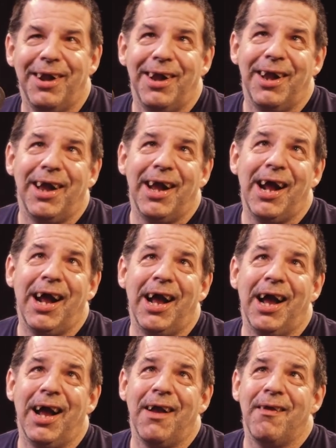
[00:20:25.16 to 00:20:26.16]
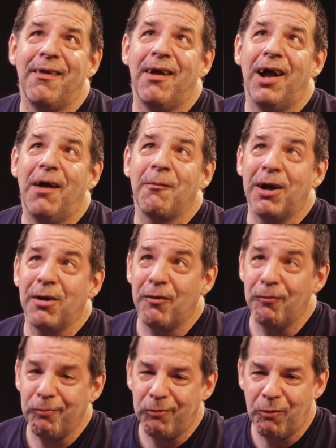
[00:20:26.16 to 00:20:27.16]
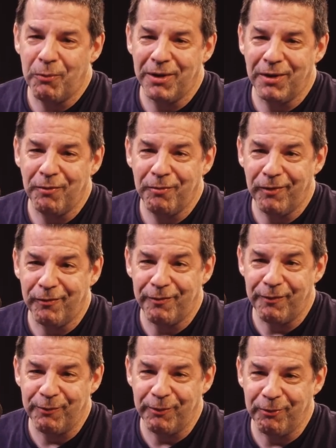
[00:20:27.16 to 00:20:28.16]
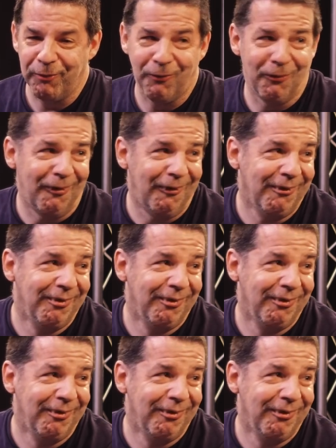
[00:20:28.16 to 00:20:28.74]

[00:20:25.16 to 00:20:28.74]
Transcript: and I'm gonna go swimming and so forth and so on.